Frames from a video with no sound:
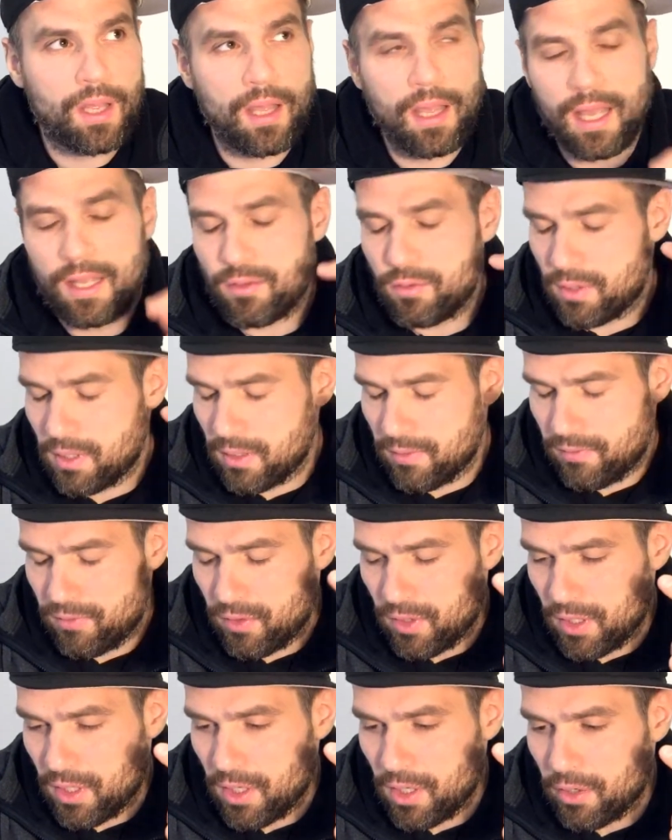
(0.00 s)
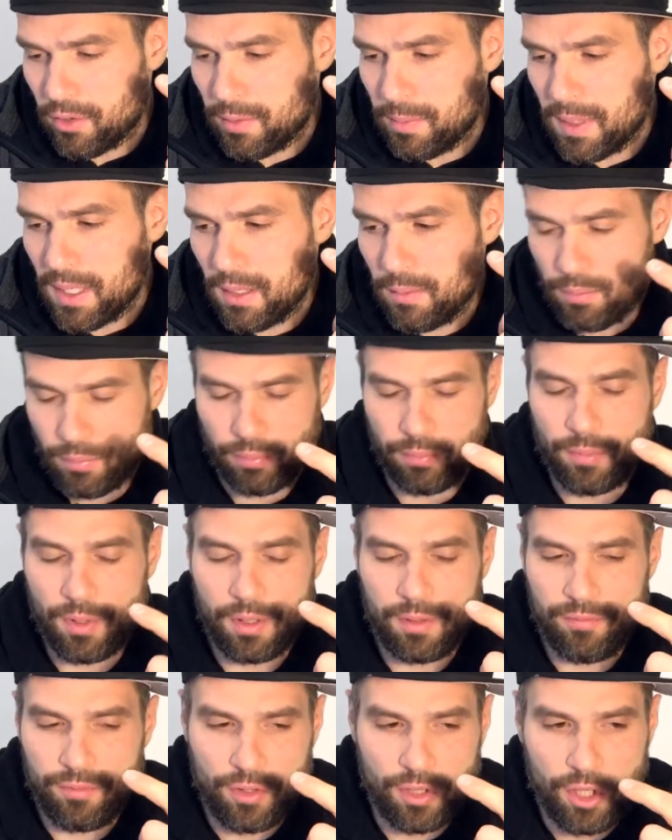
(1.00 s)
and if you can hear me
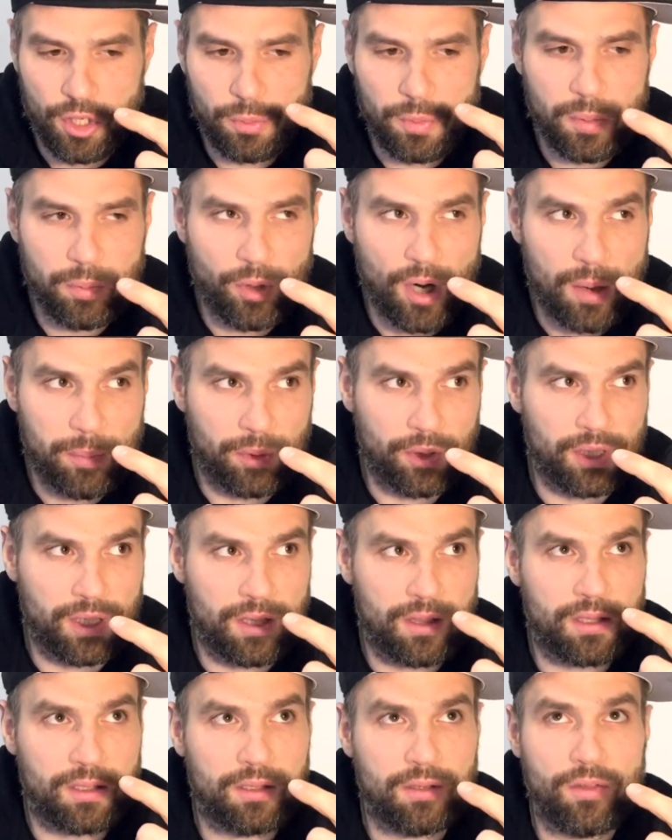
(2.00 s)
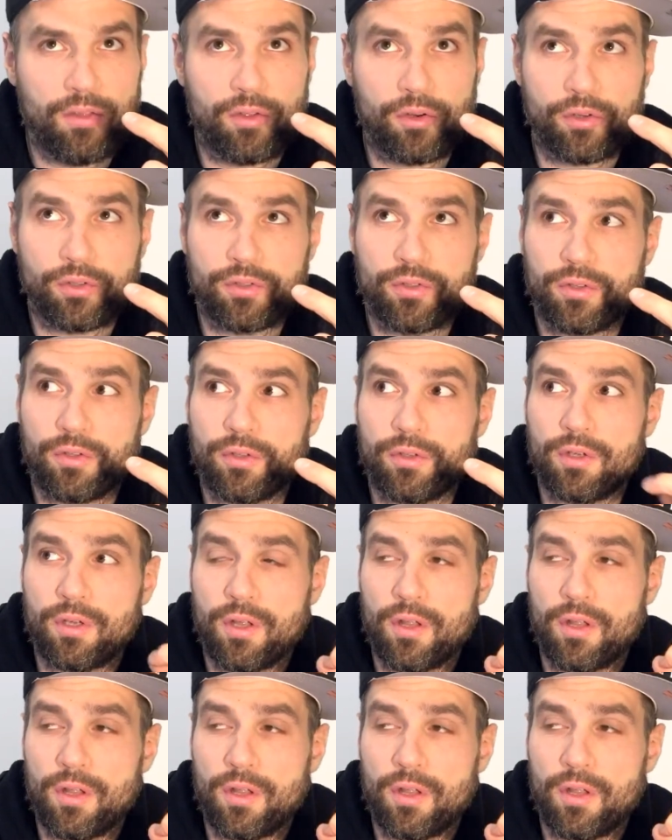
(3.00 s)
properly, then there's the